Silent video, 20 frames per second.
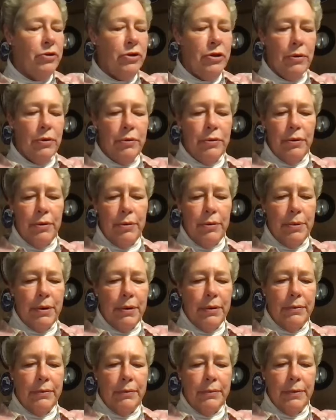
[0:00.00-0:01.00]

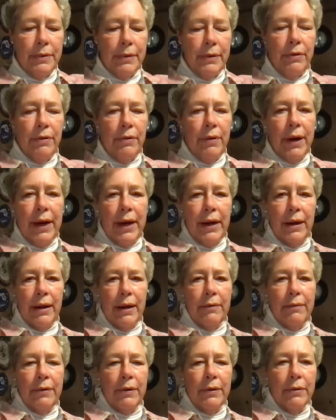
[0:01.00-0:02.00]
geothermal grant
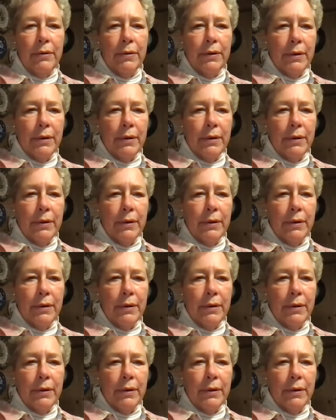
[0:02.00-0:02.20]
have you? No,